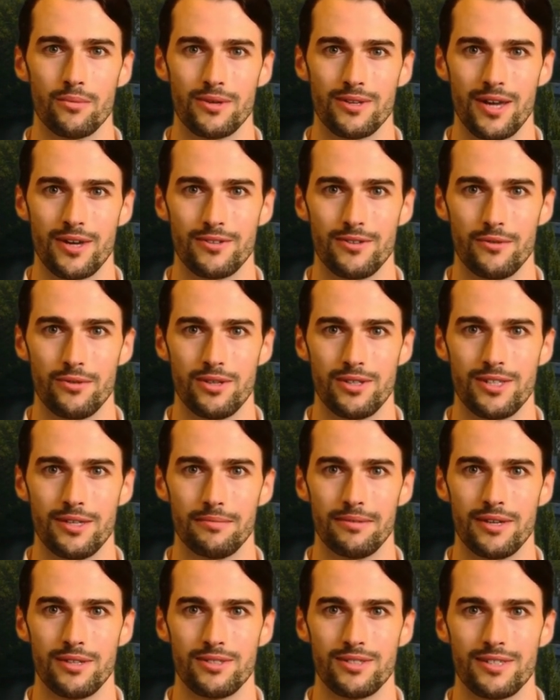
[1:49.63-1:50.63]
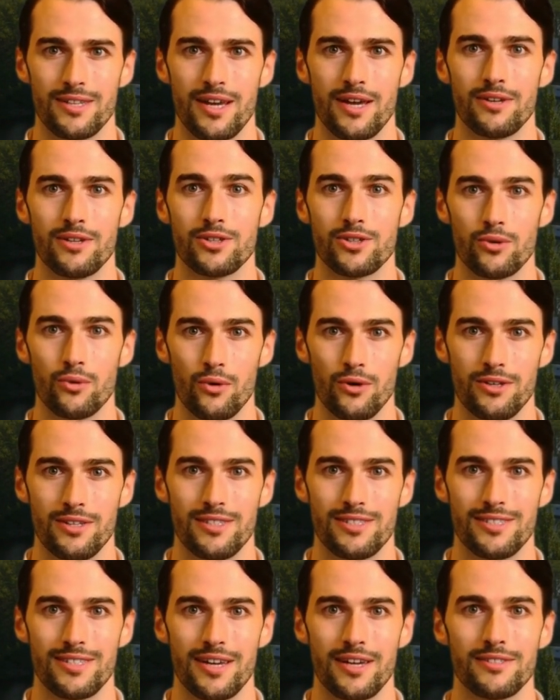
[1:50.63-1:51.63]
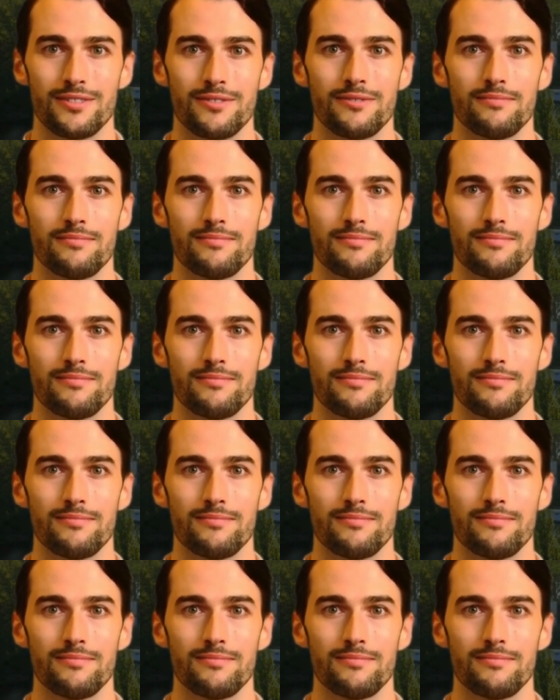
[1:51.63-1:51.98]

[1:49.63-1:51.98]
without the recipient's knowledge or consent.